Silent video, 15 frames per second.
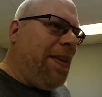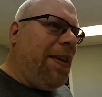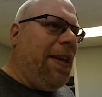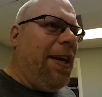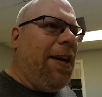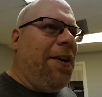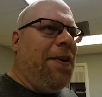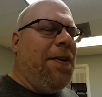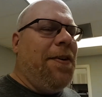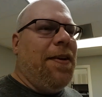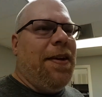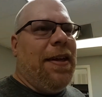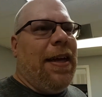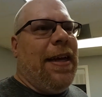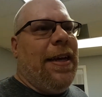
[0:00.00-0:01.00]
you know,
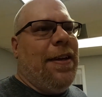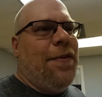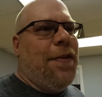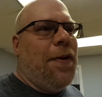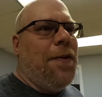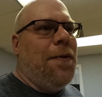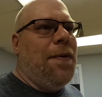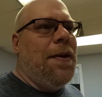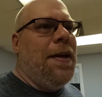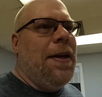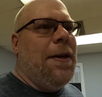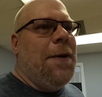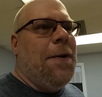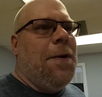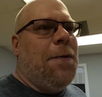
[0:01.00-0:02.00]
so
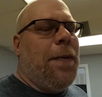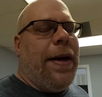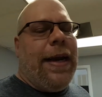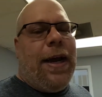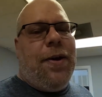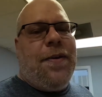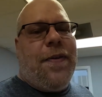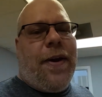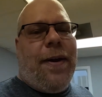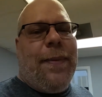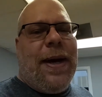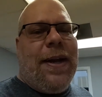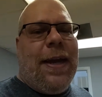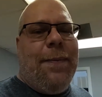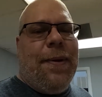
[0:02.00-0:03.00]
right now it's all
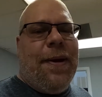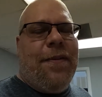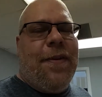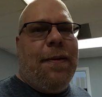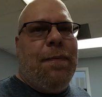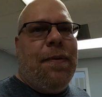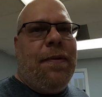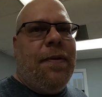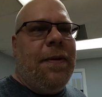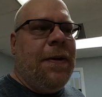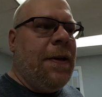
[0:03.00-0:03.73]
about keeping it simple,